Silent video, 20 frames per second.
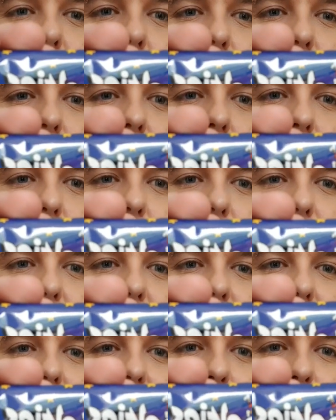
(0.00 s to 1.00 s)
Don't know if the
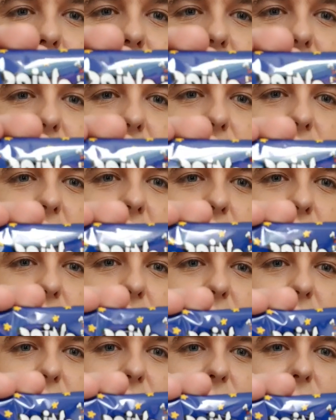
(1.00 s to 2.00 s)
camera's going to
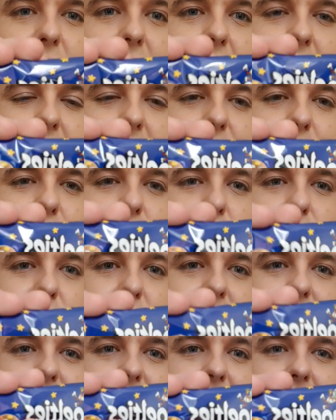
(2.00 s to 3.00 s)
focus on that, but you
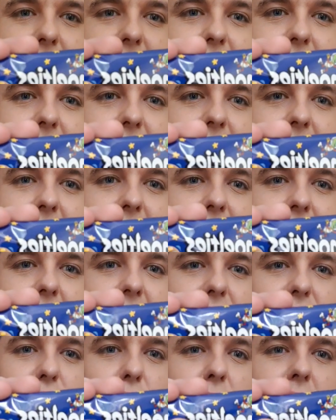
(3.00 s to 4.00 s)
can see there,
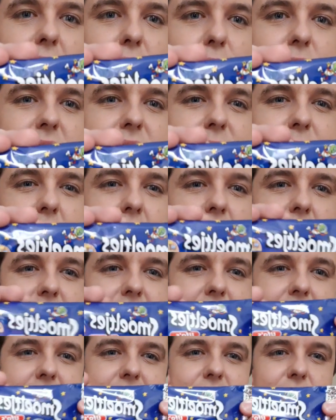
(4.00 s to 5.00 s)
it's got a little
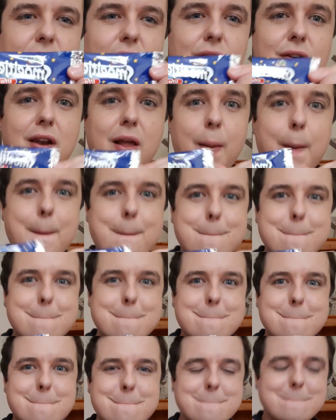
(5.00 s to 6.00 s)
Smarties on.
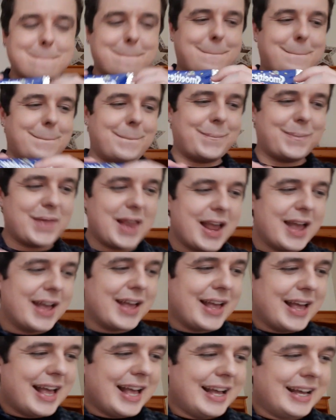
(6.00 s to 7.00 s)
Mmm.
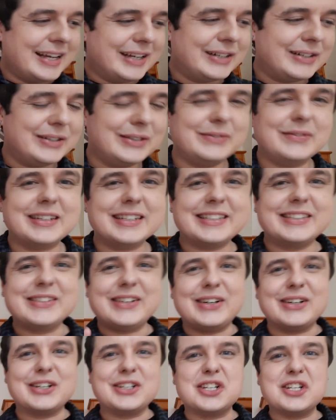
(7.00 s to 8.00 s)
Oh my
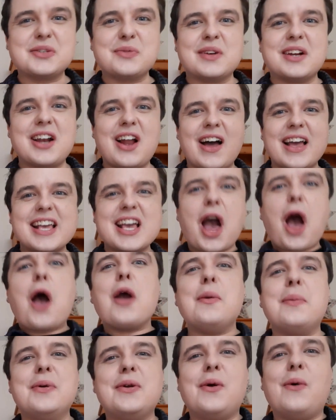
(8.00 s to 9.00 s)
God, I just want to like
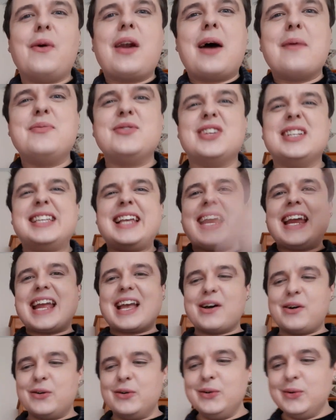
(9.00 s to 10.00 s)
open it all up and just eat
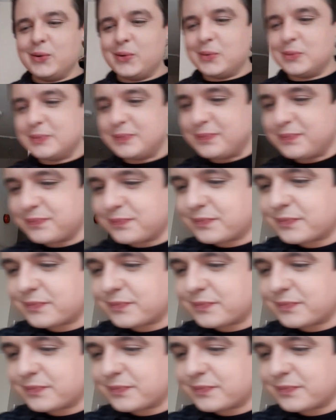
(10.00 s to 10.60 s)
it all.